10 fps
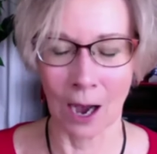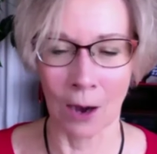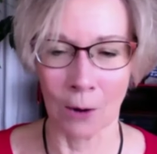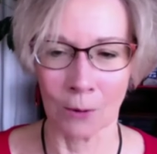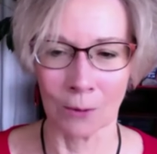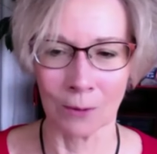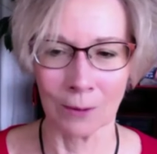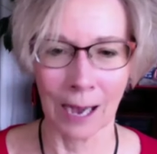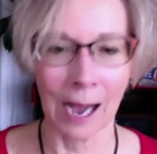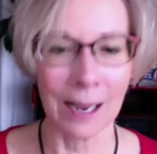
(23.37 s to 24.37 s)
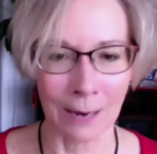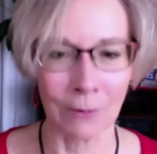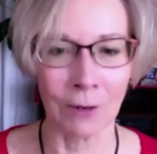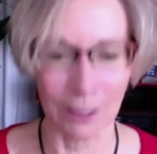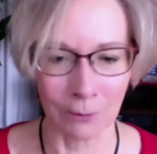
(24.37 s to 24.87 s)
oh, I
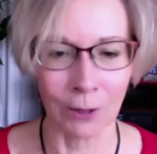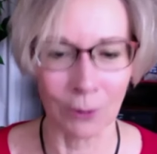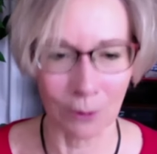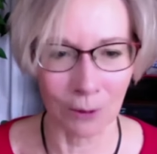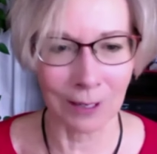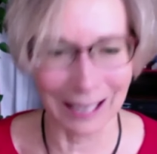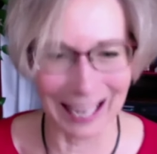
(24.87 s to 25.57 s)
never hit record.